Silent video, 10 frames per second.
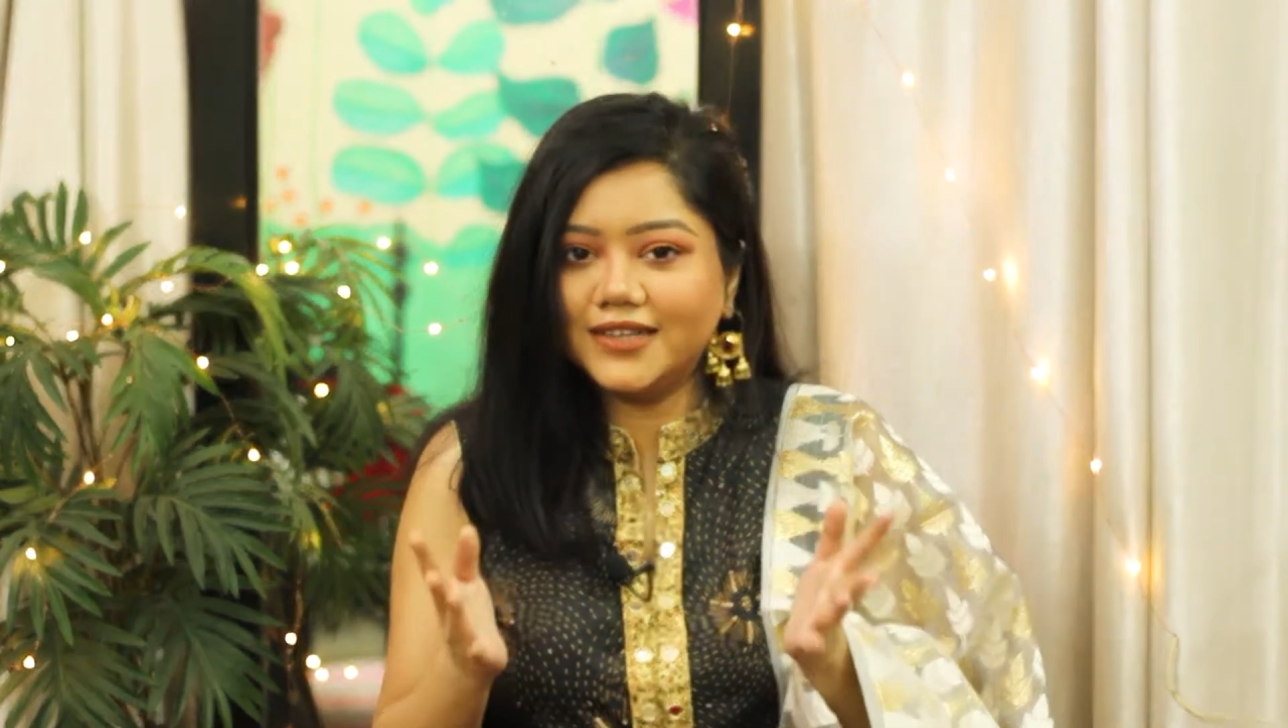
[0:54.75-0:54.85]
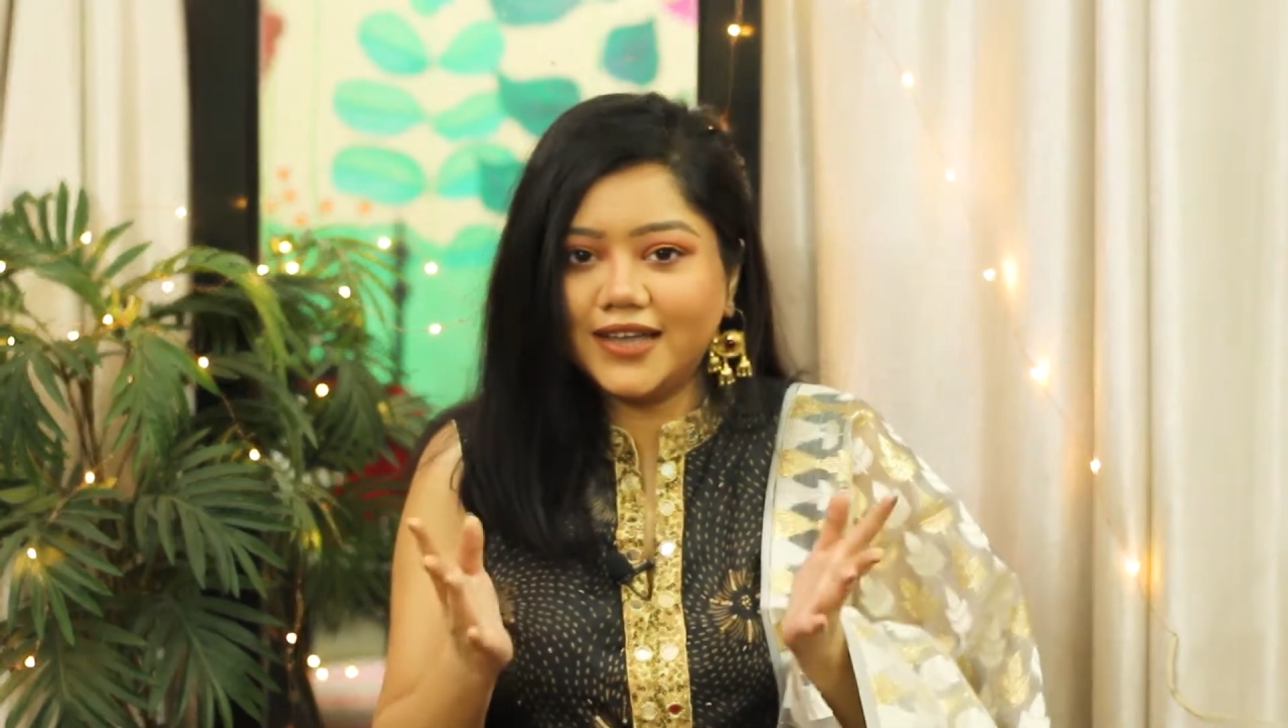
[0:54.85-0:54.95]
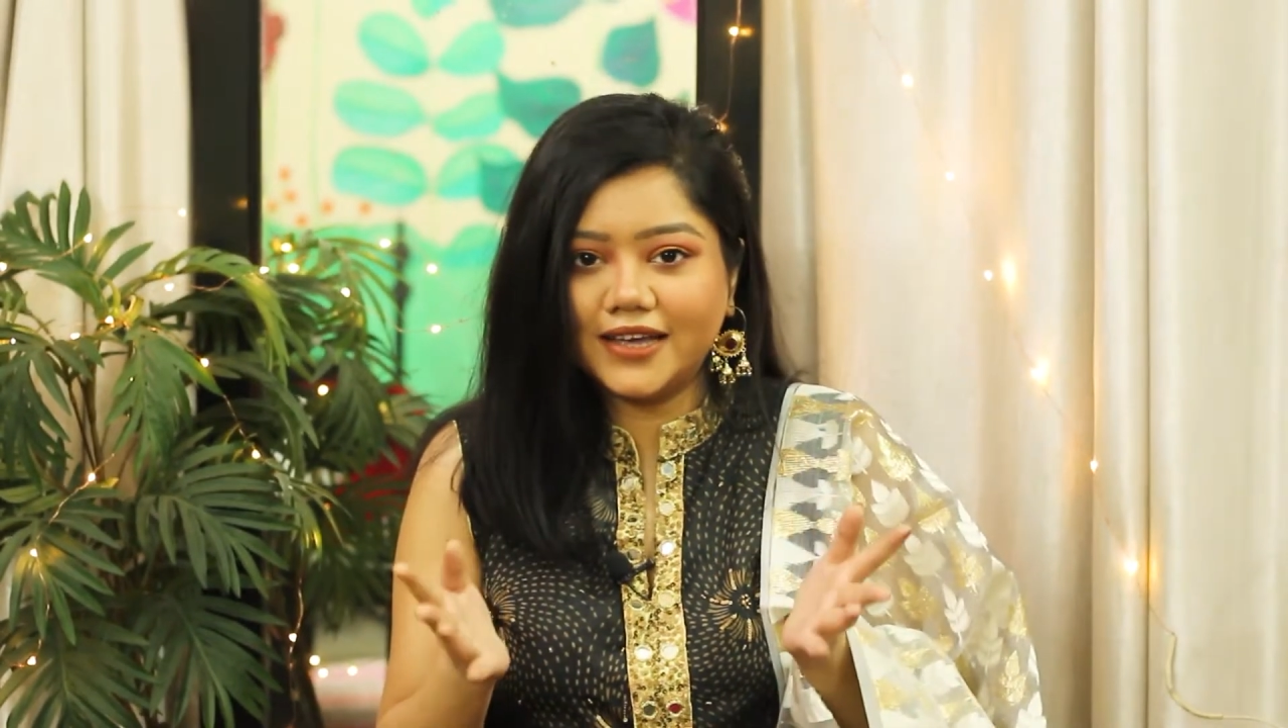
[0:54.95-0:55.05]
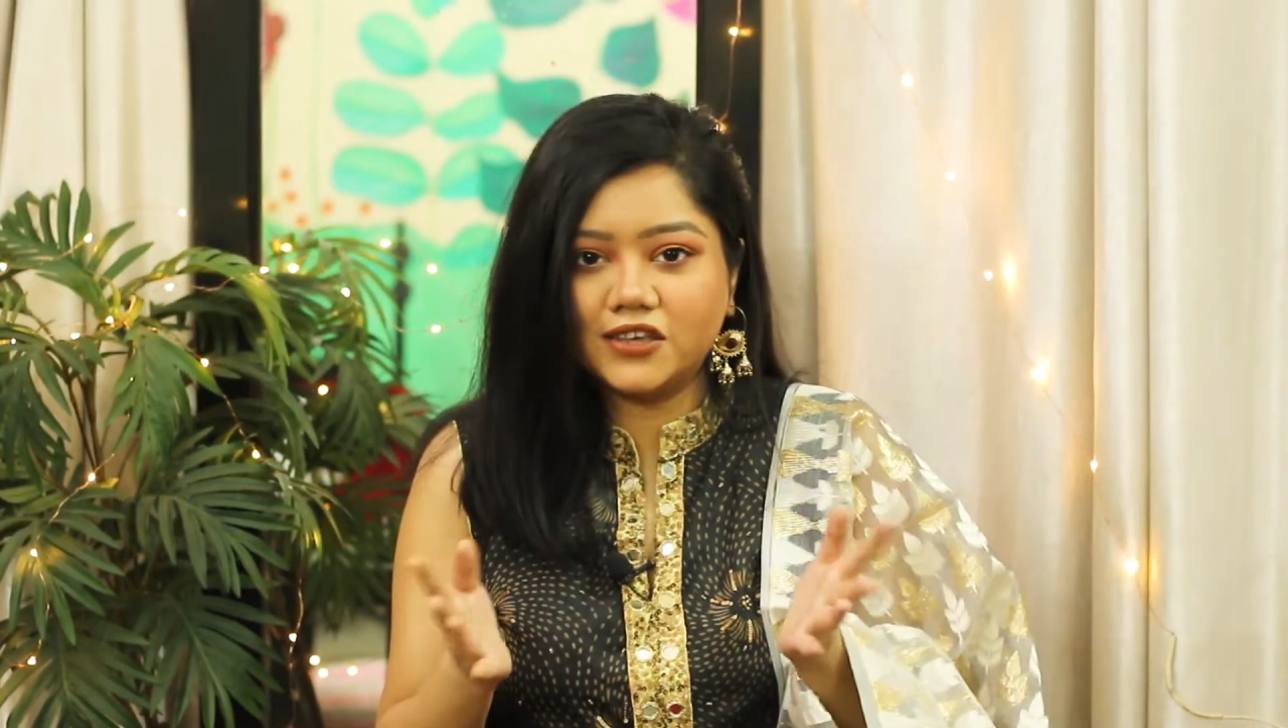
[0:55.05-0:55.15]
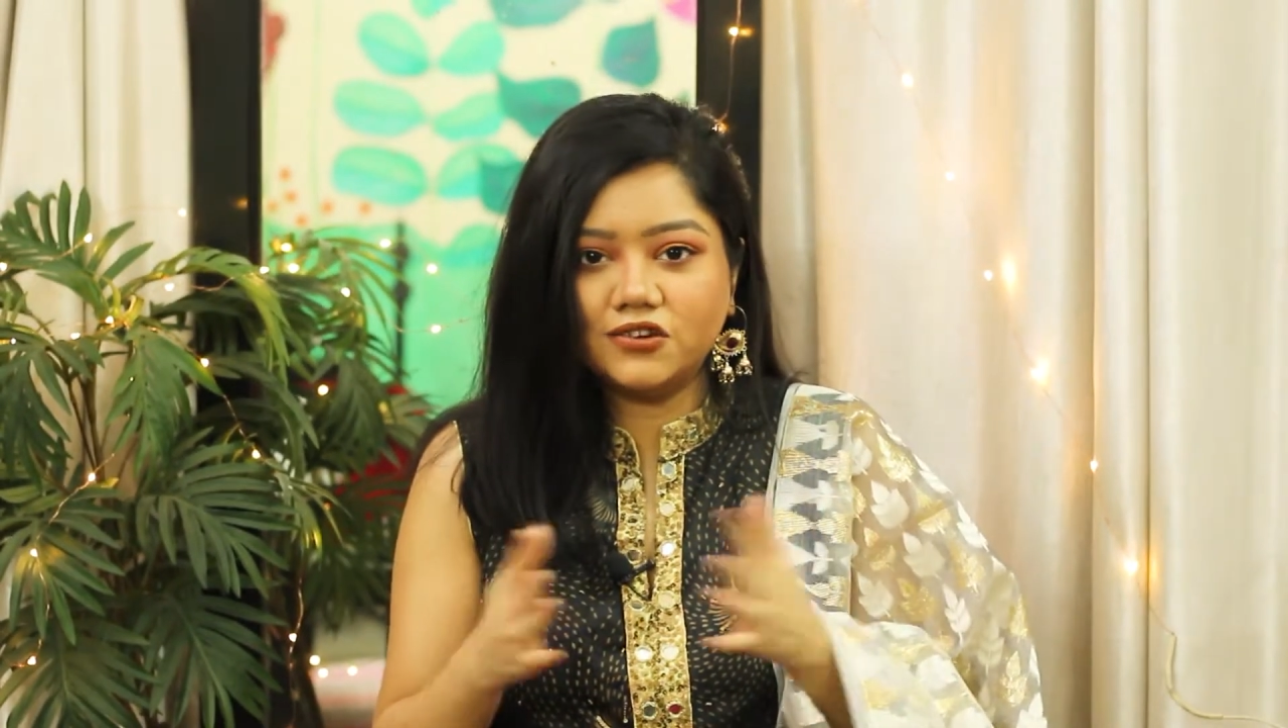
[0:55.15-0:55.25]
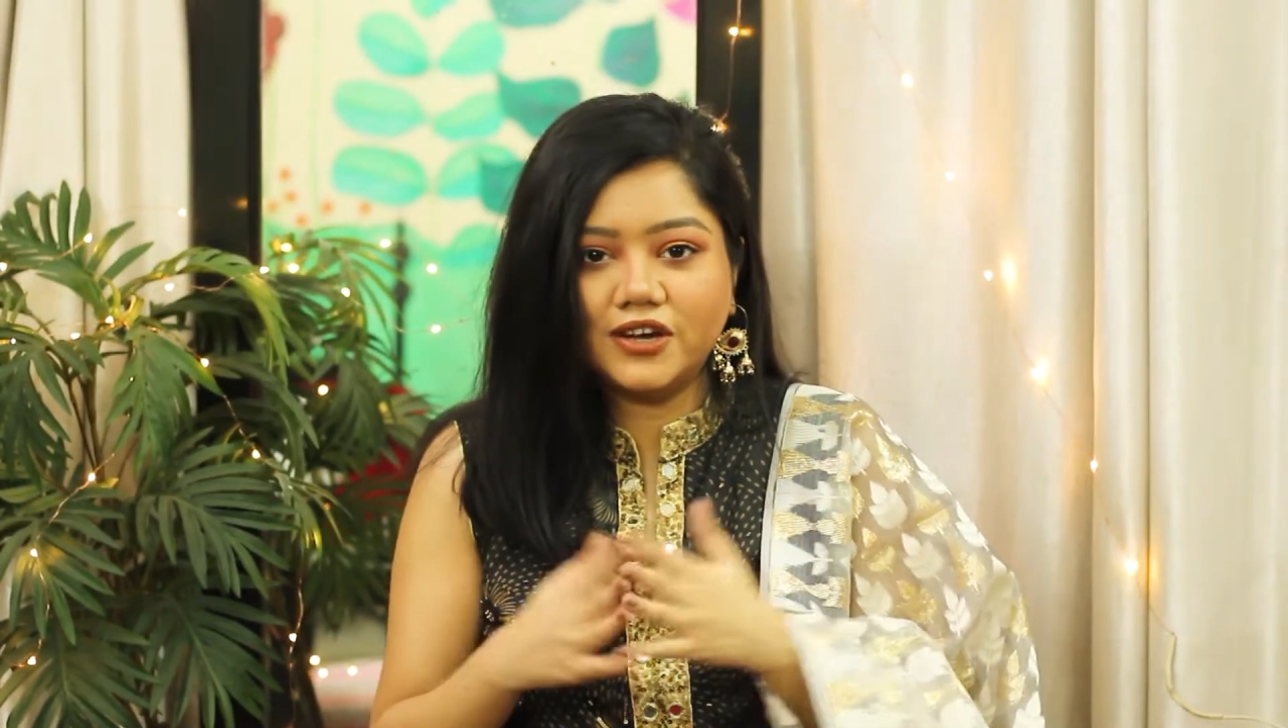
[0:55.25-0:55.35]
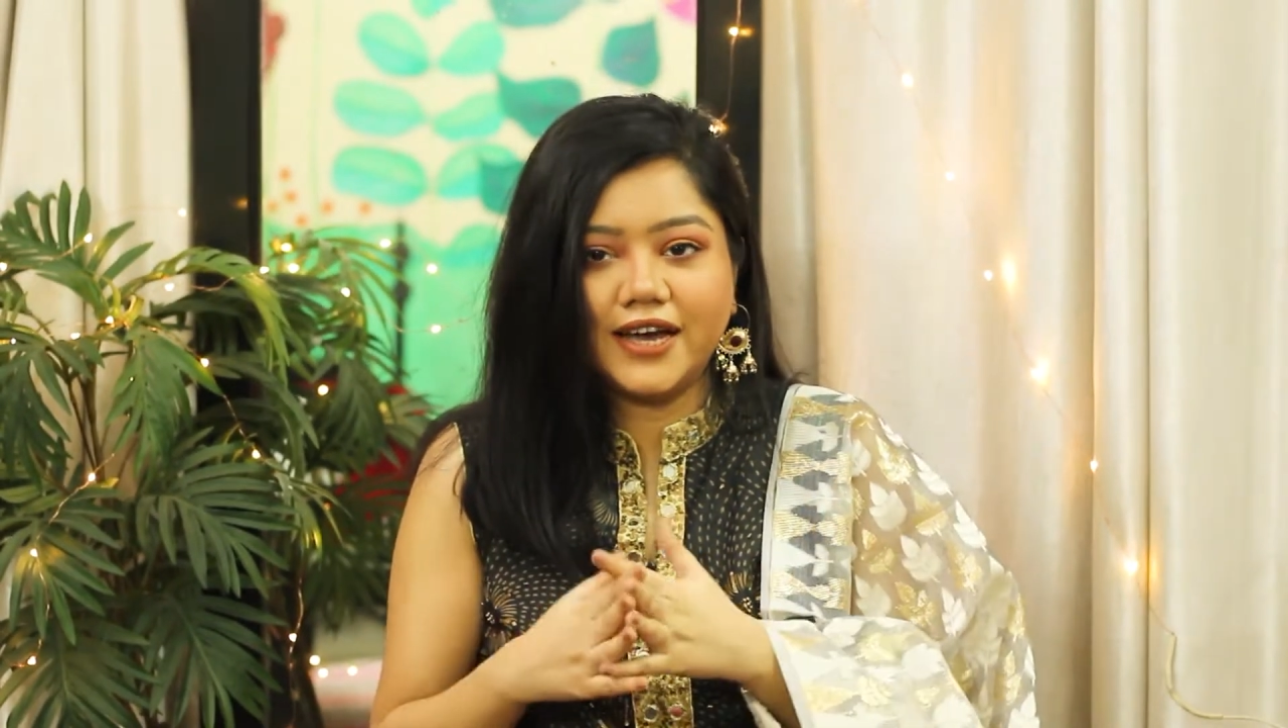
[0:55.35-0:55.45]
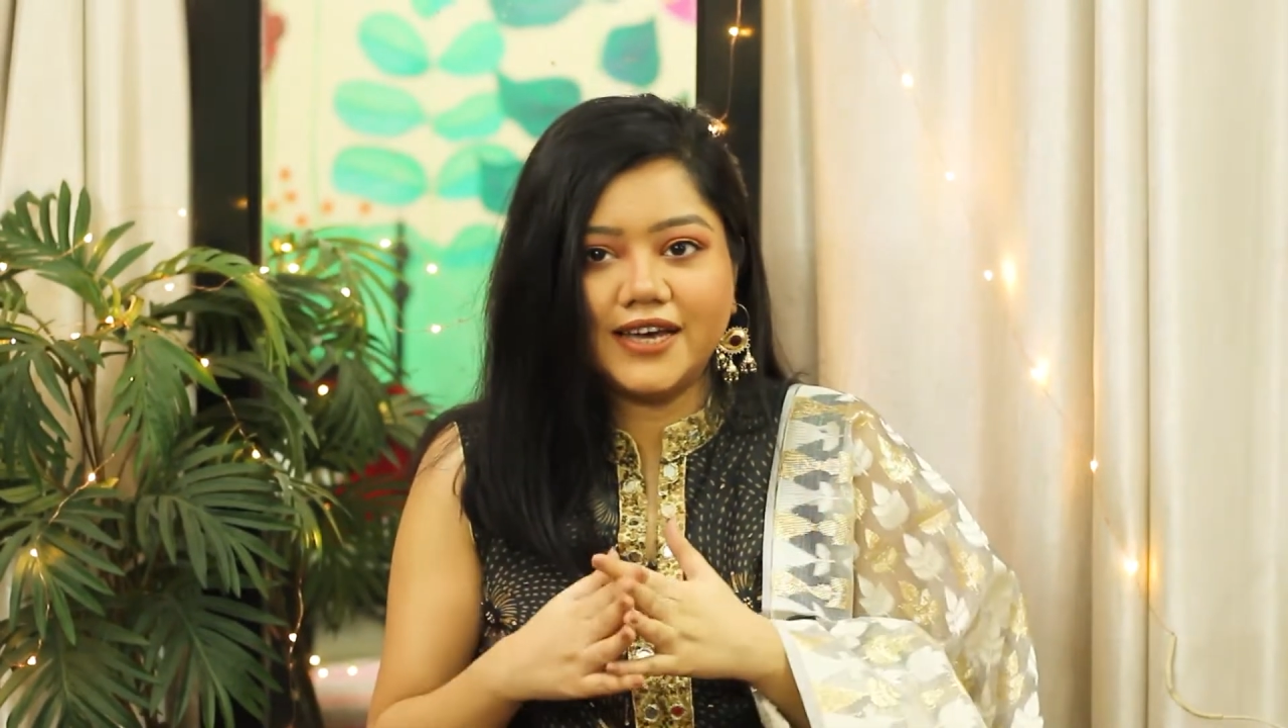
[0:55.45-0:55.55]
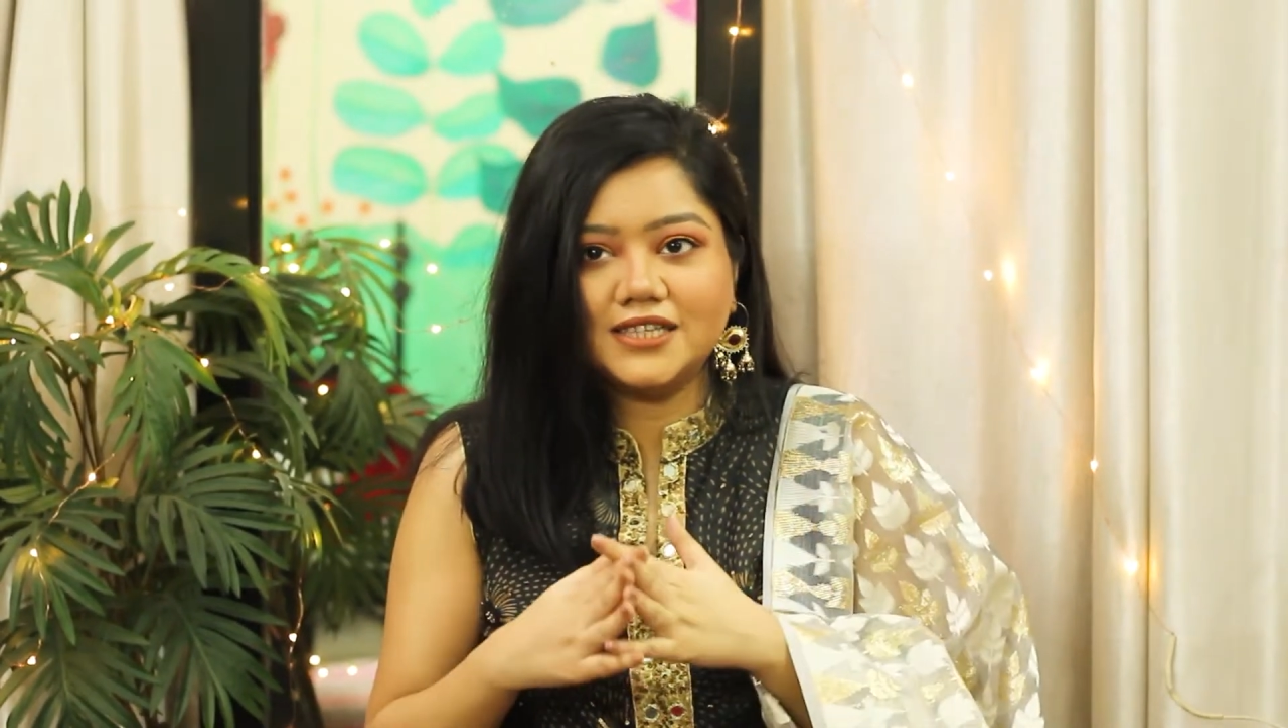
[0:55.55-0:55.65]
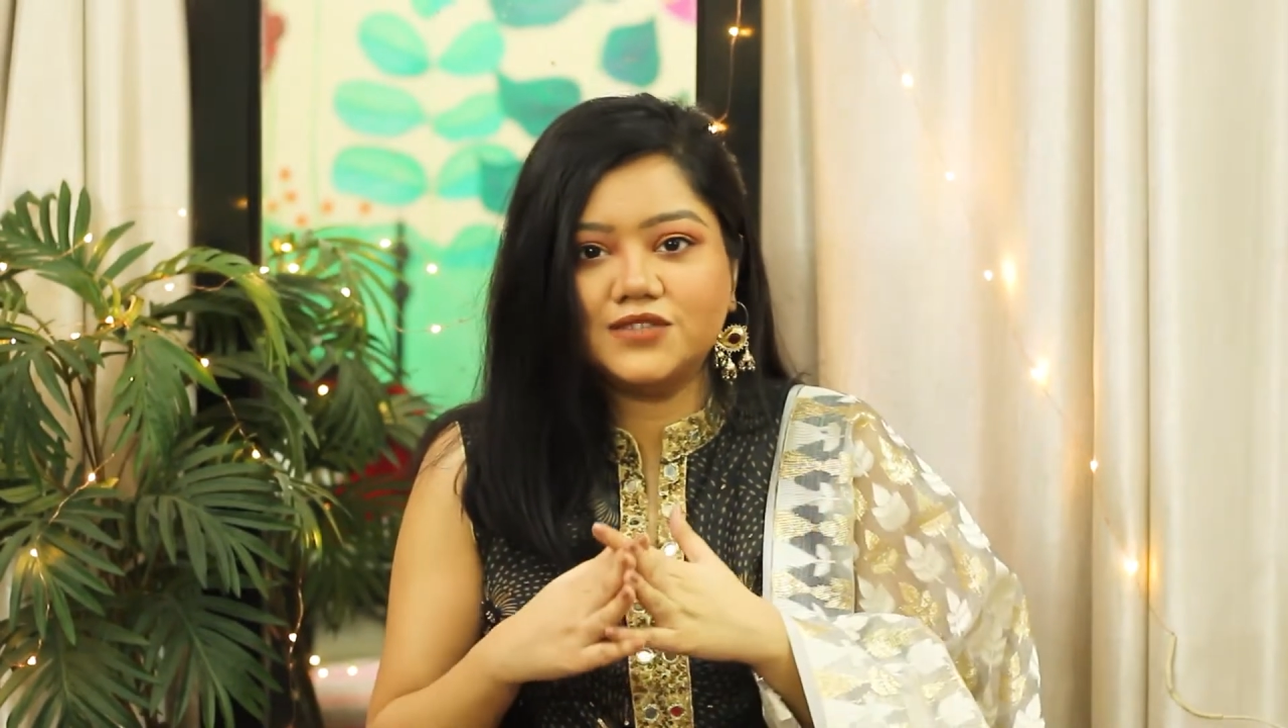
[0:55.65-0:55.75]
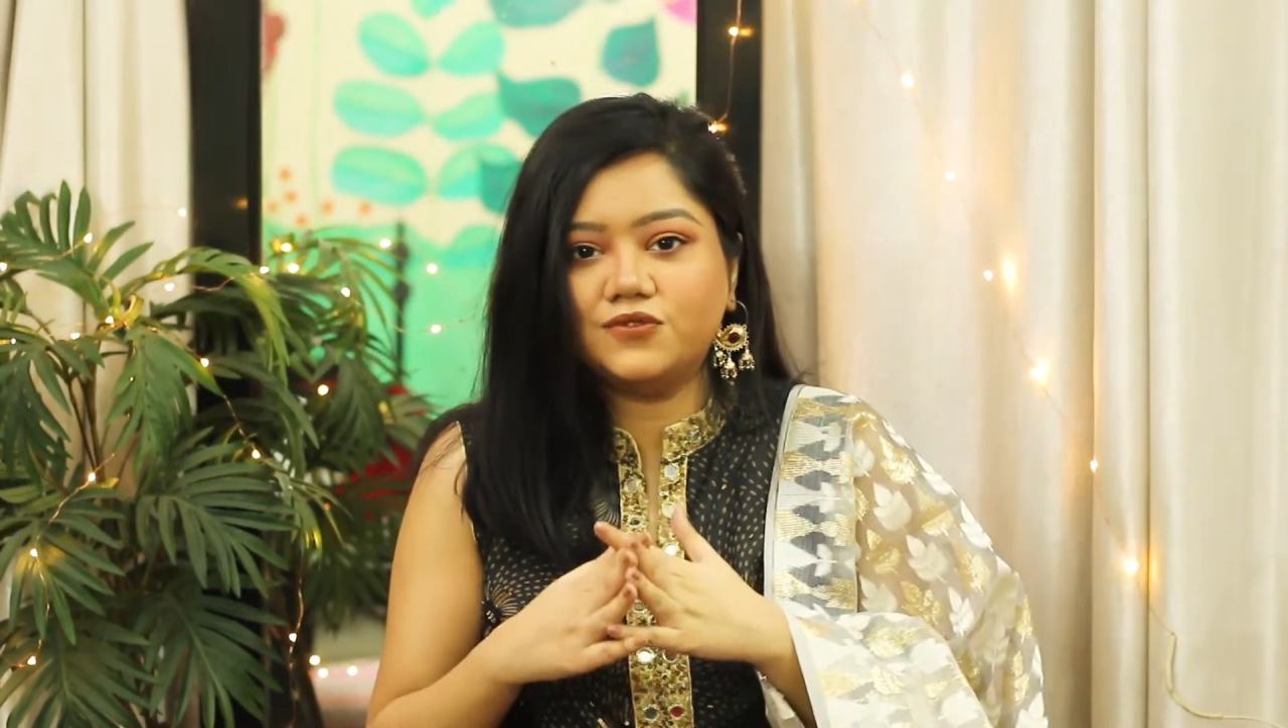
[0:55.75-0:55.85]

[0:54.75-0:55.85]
thank you guys